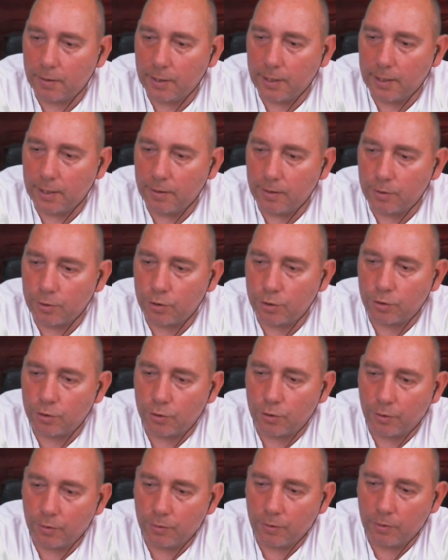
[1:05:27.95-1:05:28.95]
in the
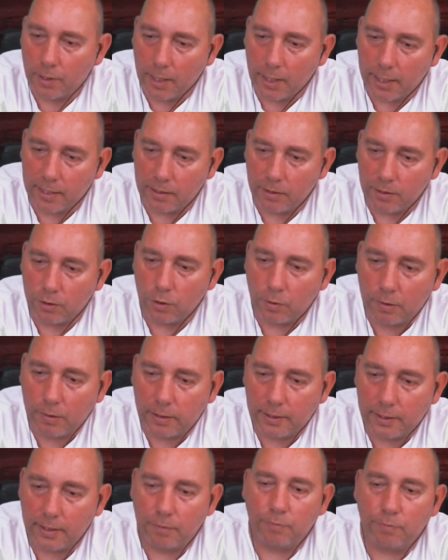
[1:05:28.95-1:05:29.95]
sun a
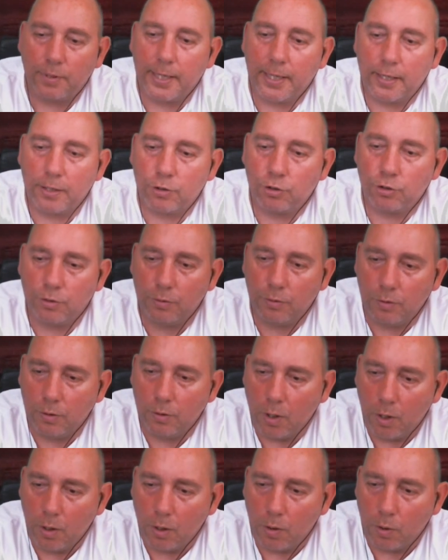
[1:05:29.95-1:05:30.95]
nuclear reaction
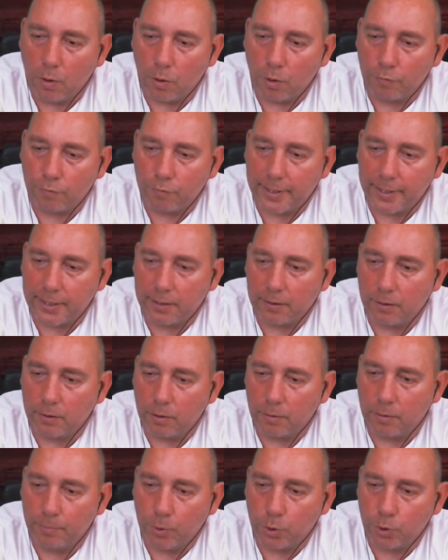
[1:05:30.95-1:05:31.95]
or regular
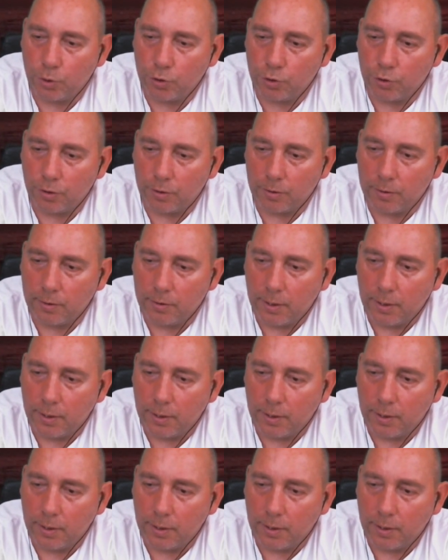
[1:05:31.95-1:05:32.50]
combustion?